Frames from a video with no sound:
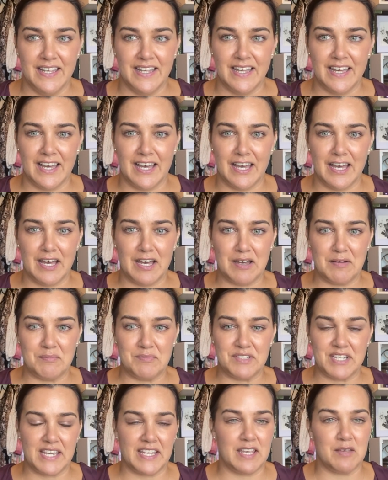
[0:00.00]

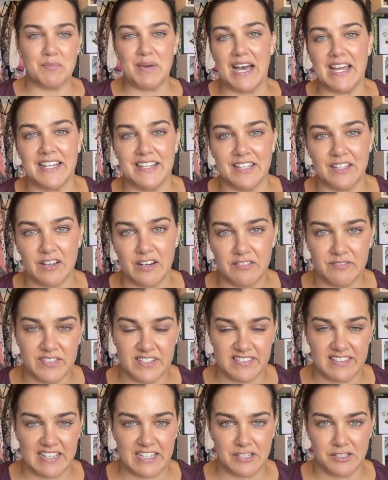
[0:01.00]
taking part in the
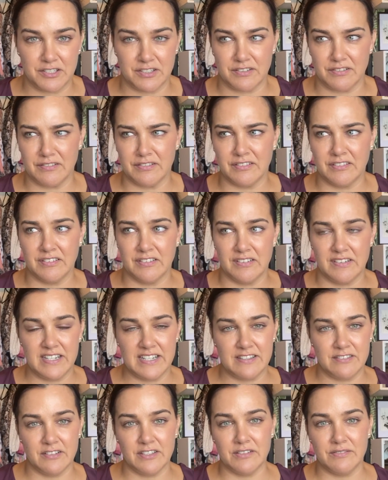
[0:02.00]
conversation, or
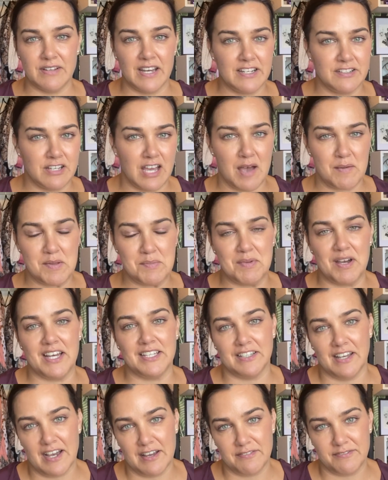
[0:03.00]
it's not the right time in my
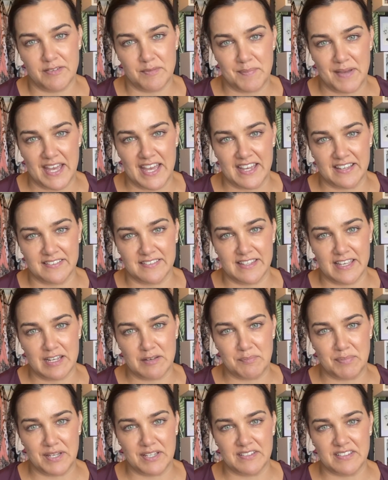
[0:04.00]
life for bags
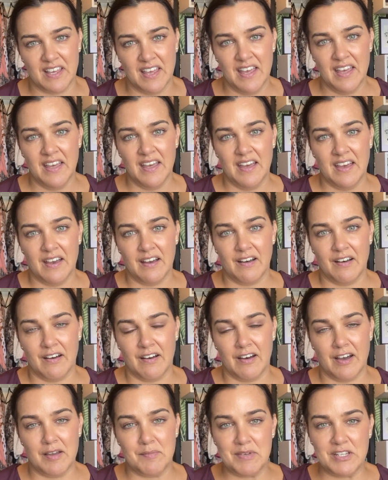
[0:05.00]
yet, but
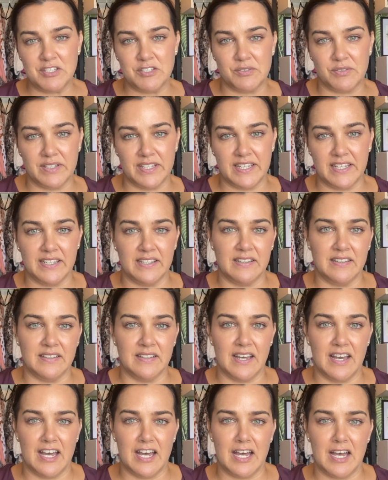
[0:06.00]
I'm enjoying,
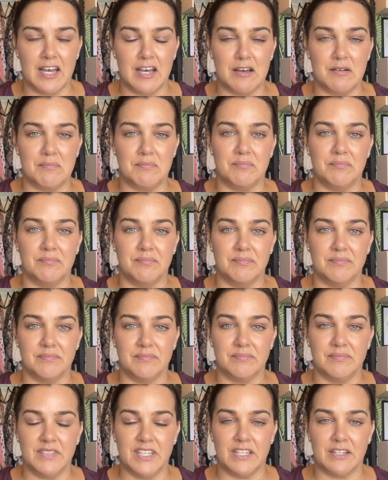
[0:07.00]

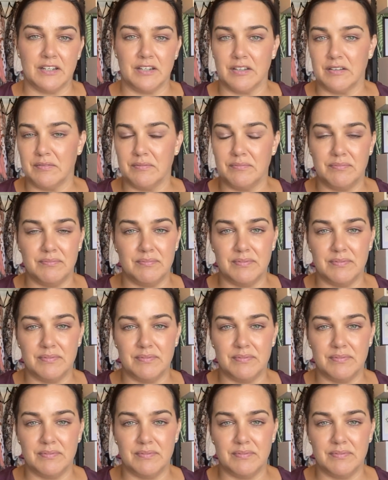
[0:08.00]
you know,